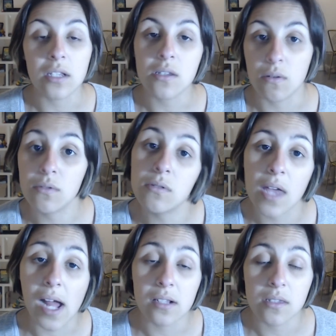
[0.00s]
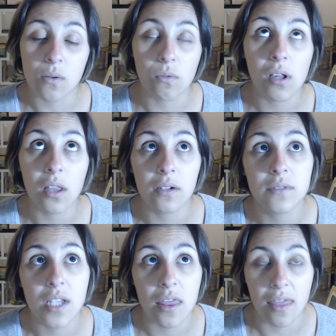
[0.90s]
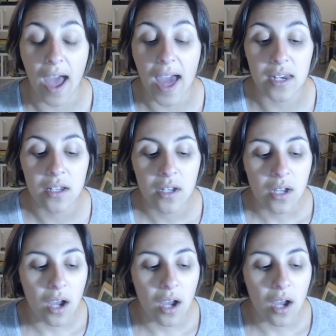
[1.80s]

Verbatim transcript: they don't do that. So, we loved that.